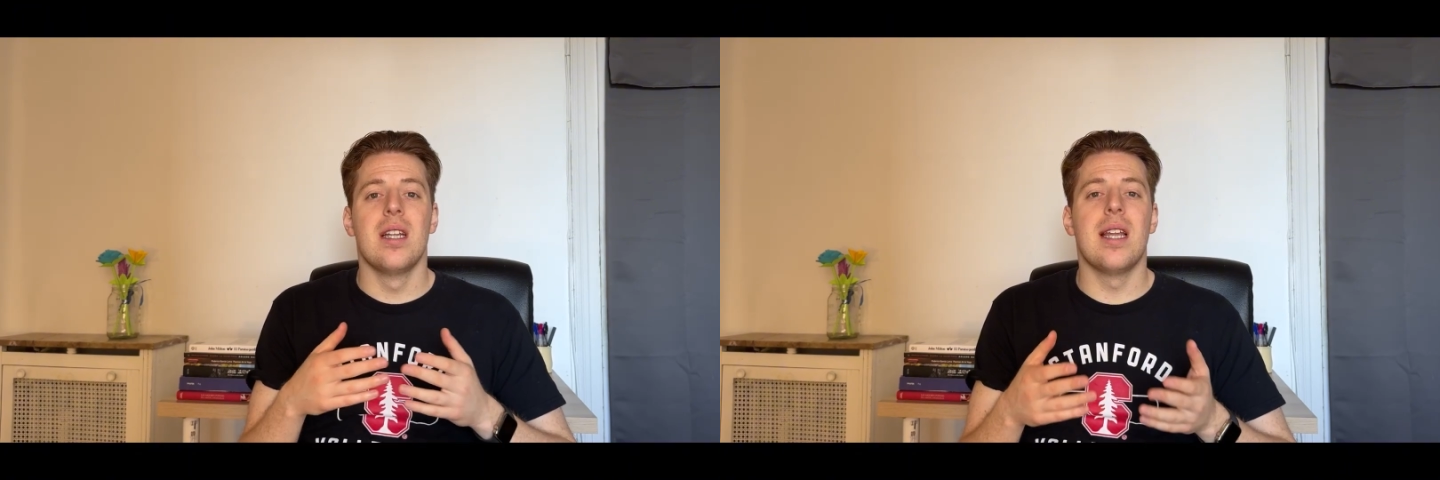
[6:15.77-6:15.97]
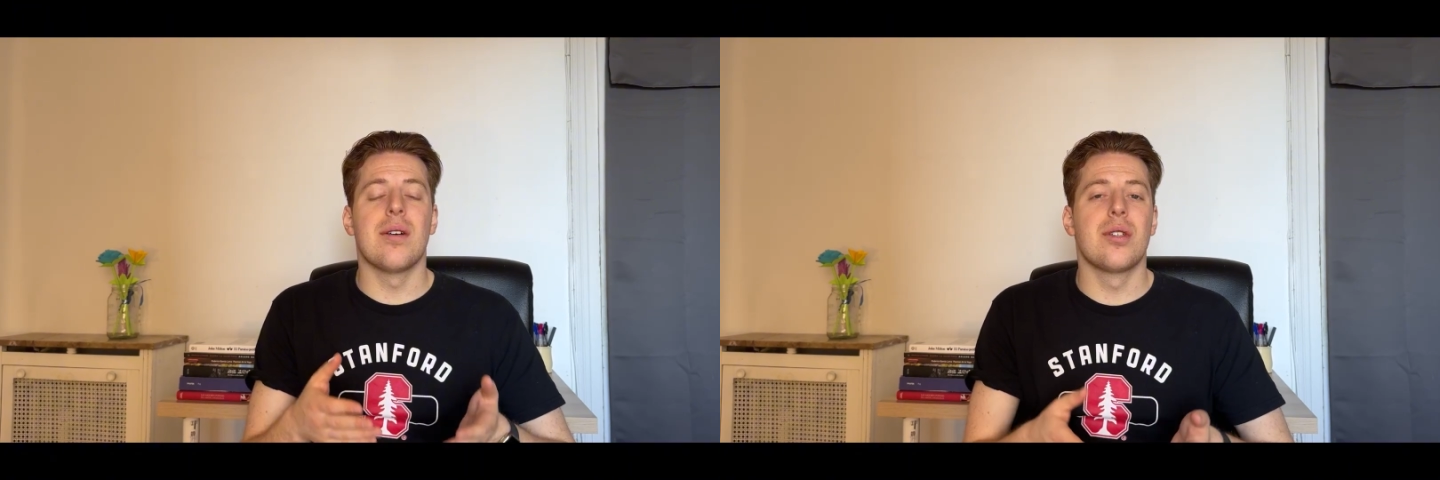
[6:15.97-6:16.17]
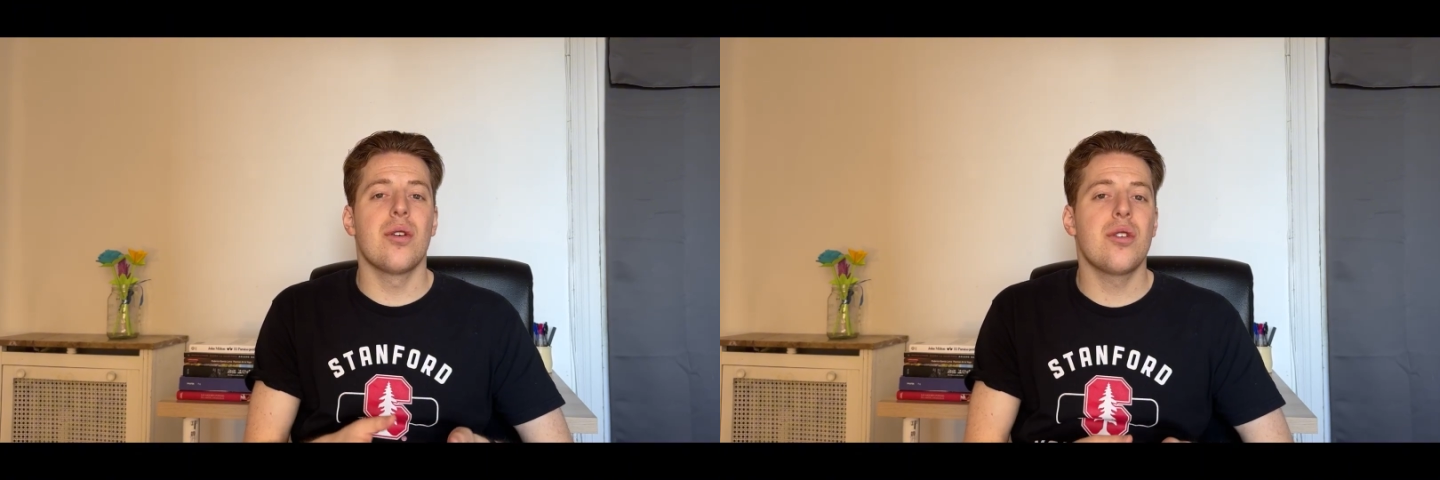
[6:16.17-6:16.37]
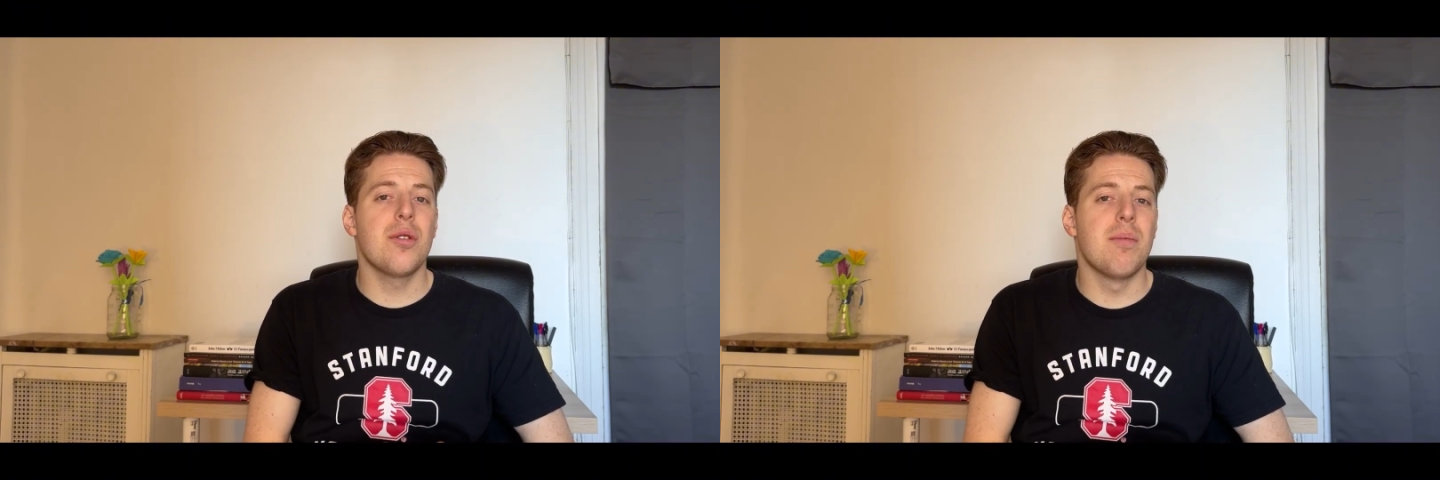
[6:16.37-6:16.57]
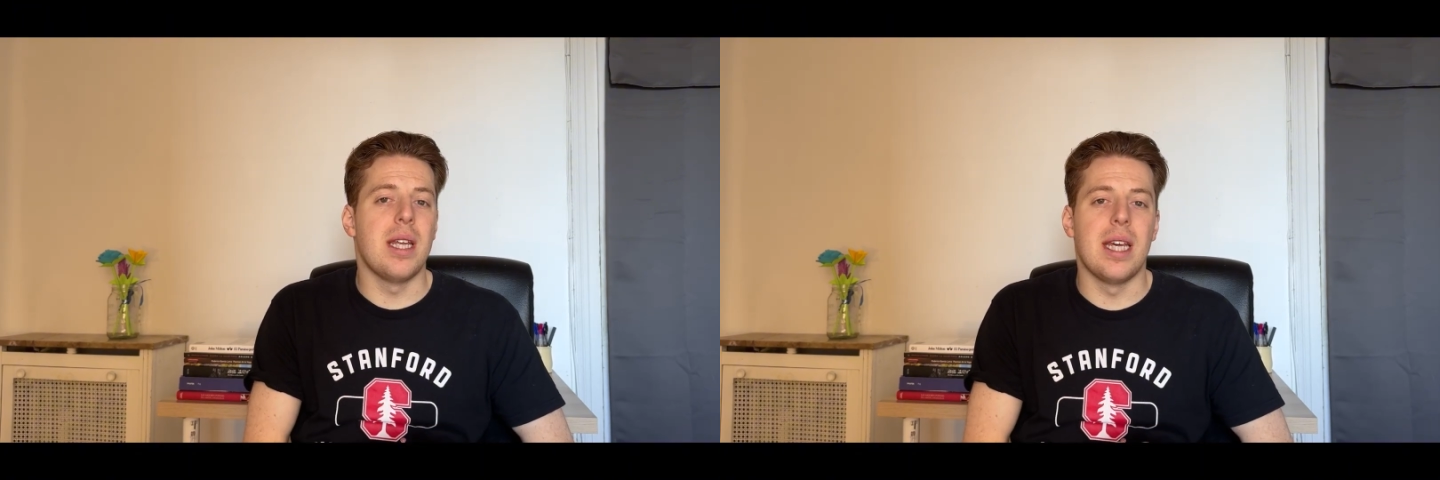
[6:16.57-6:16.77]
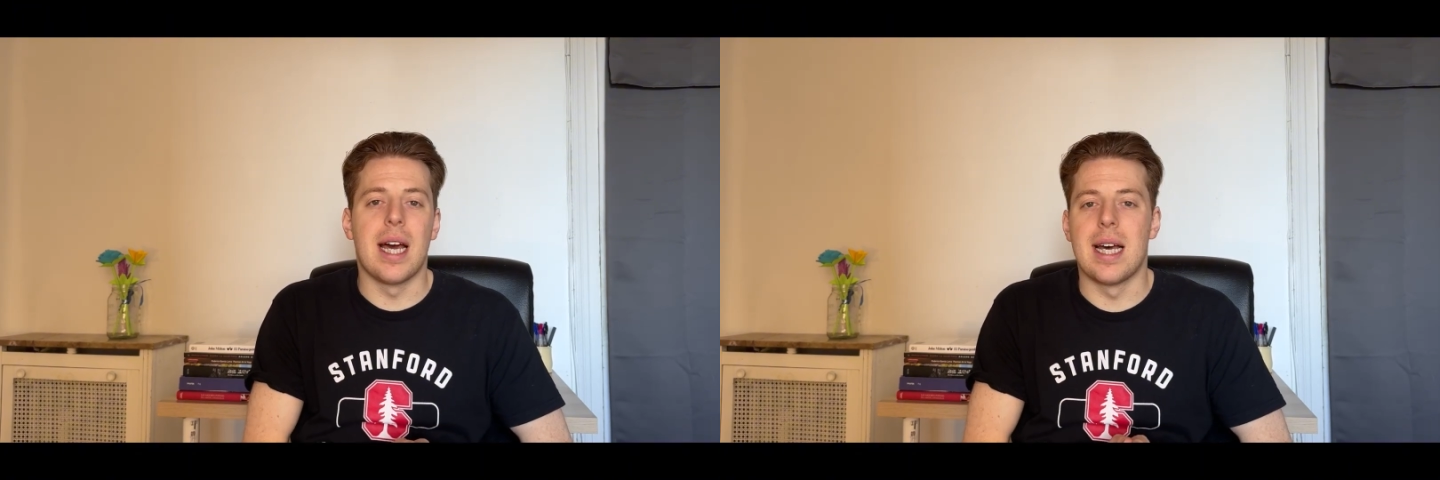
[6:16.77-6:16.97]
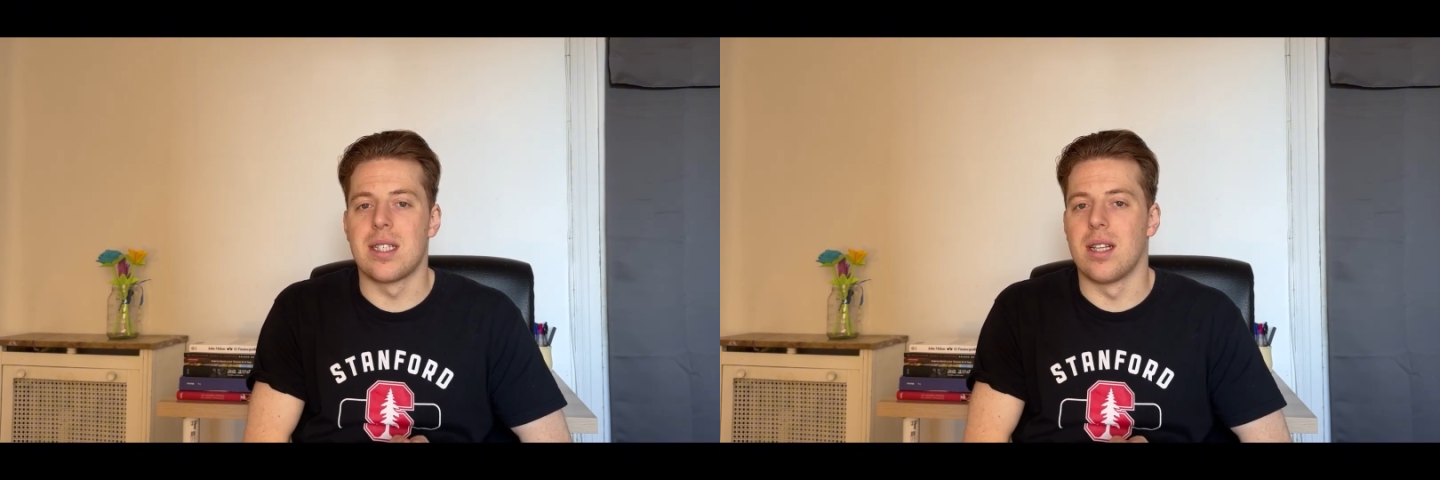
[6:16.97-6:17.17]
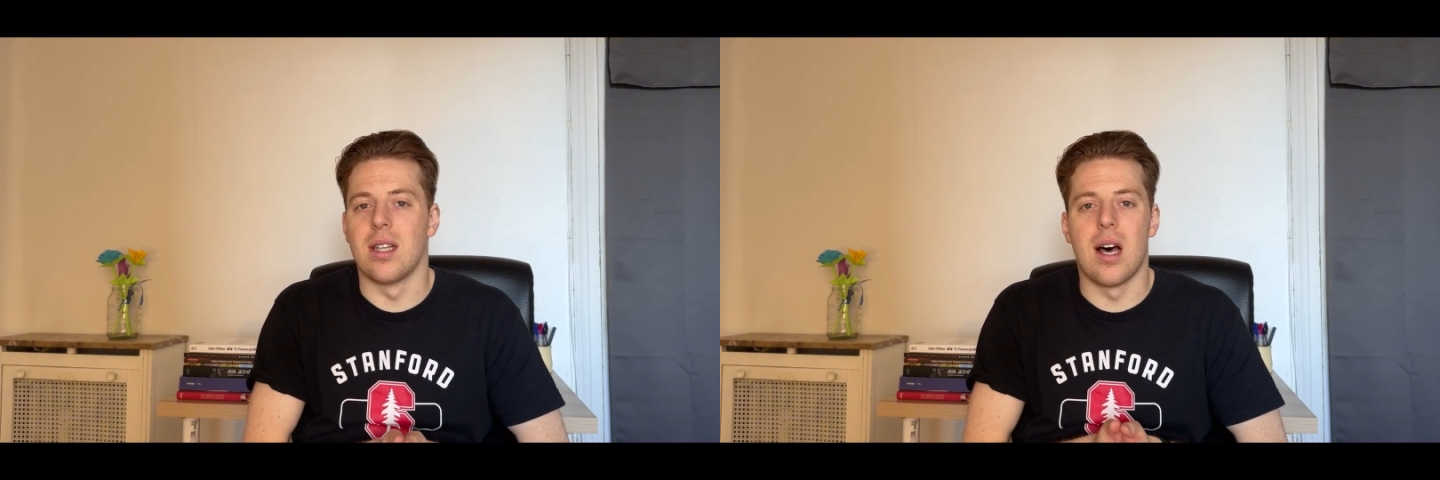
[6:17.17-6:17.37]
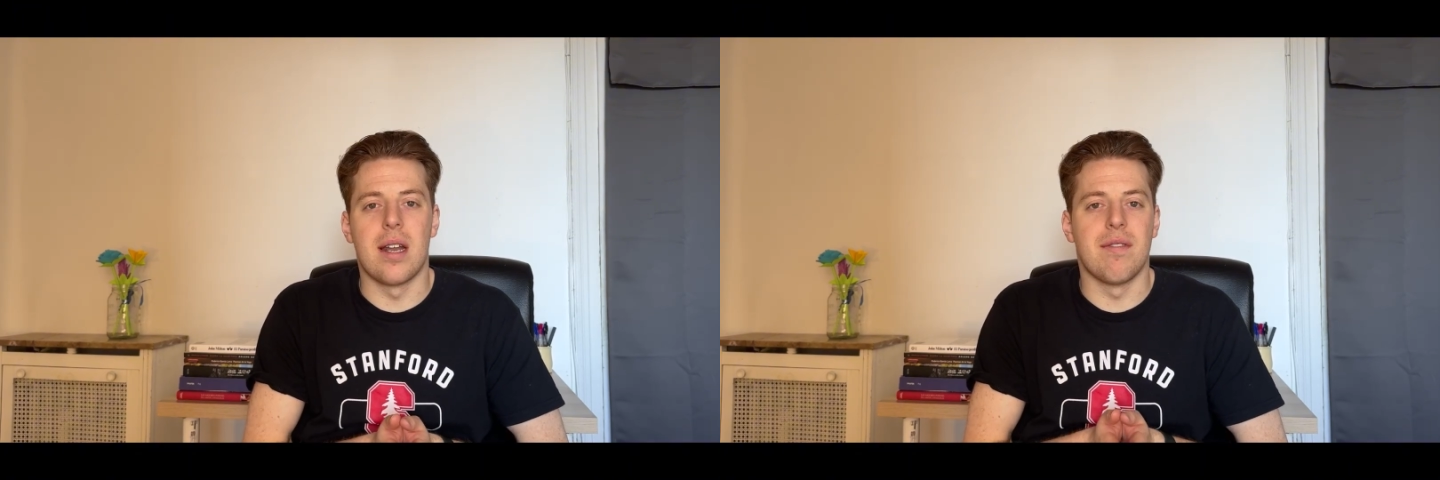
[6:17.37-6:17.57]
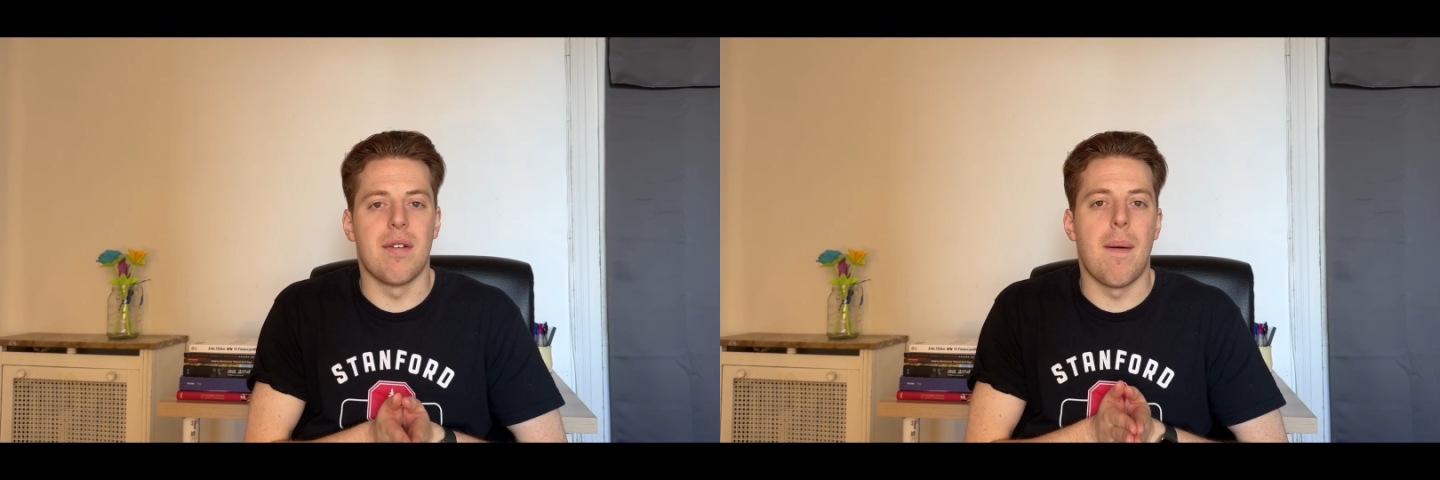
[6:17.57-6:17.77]
Now, social media has a lot
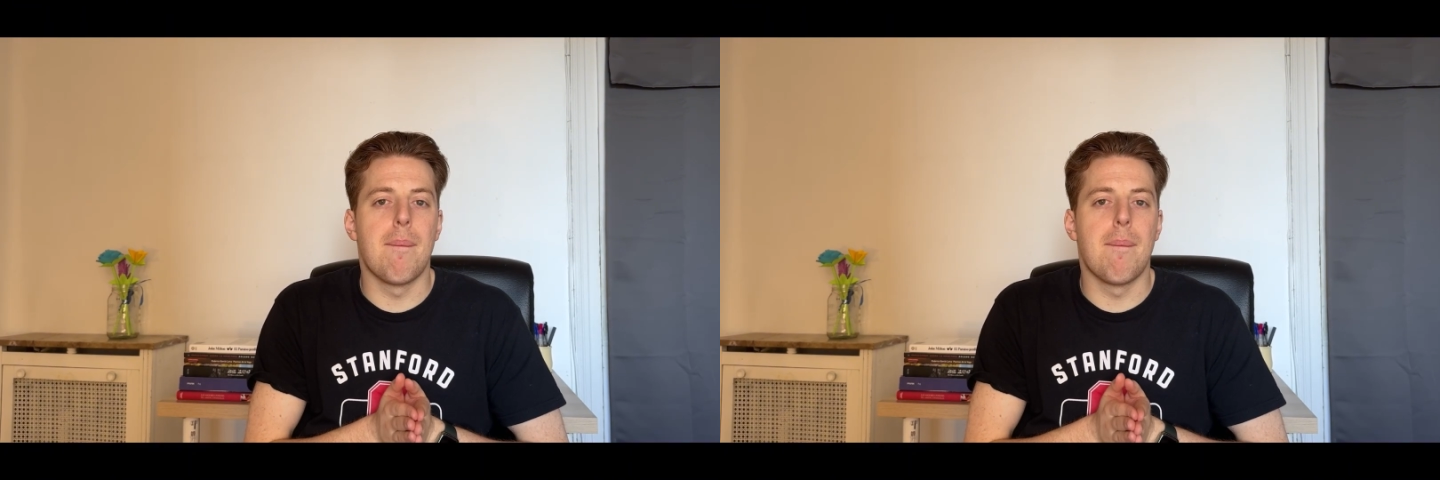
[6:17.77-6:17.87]
of